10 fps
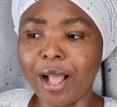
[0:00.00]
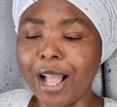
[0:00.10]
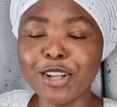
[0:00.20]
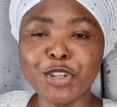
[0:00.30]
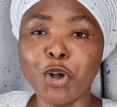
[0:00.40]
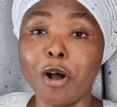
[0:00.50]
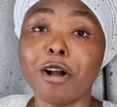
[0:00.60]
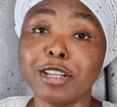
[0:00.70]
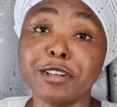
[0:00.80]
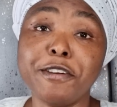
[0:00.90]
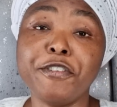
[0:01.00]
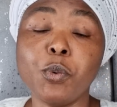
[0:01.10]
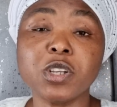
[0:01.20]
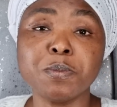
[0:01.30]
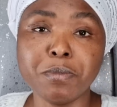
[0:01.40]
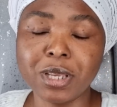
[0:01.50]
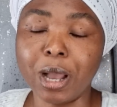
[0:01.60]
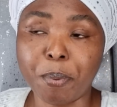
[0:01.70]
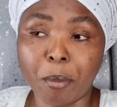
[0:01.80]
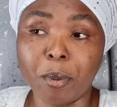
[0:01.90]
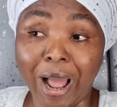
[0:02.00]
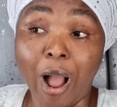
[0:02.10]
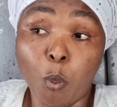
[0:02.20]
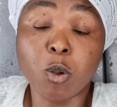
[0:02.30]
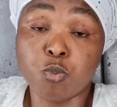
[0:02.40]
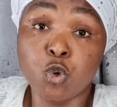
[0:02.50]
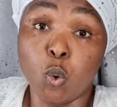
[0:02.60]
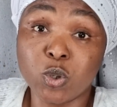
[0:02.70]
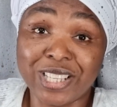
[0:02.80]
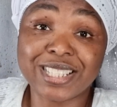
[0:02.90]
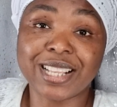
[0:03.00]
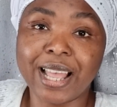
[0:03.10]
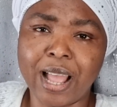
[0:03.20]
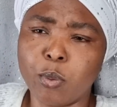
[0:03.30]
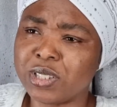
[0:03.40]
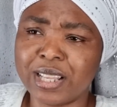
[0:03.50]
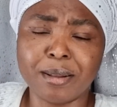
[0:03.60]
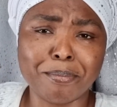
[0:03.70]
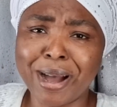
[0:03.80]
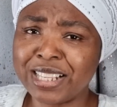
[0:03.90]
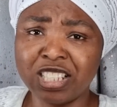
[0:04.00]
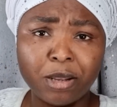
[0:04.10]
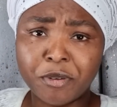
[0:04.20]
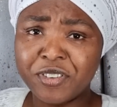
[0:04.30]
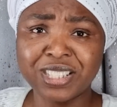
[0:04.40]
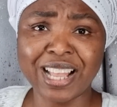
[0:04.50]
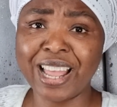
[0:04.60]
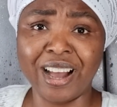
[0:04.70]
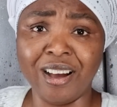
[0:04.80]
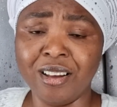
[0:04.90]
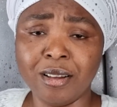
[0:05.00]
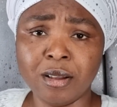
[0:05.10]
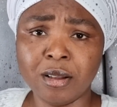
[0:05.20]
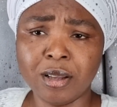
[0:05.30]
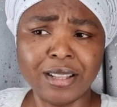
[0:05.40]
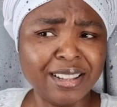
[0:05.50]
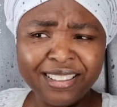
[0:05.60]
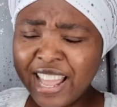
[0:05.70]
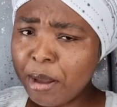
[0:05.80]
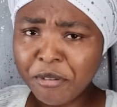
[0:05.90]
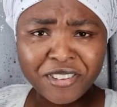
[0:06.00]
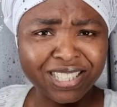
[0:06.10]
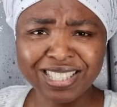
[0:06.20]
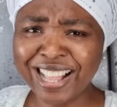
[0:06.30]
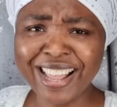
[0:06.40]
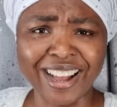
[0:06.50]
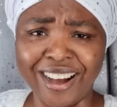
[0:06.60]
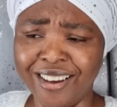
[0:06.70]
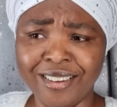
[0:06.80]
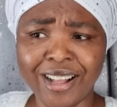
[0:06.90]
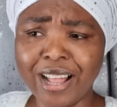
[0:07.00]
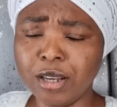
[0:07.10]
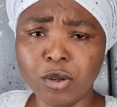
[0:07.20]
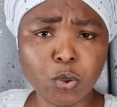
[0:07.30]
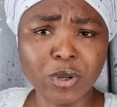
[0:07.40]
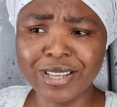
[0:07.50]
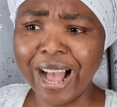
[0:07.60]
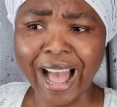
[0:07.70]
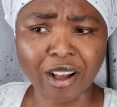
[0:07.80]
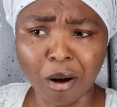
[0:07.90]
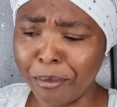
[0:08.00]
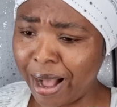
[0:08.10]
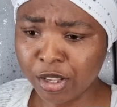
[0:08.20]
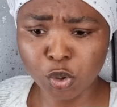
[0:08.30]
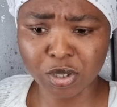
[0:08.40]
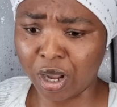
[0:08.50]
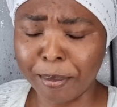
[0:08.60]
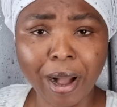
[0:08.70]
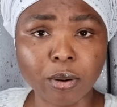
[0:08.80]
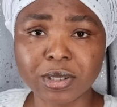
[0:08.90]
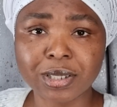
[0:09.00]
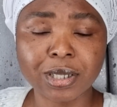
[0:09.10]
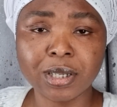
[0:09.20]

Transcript: don't know. Because if it was me, I would use Yeshayah. I would say, in the mighty name of Yeshayah. In the name of Yeshayah. Hallelujah. I command you to come out.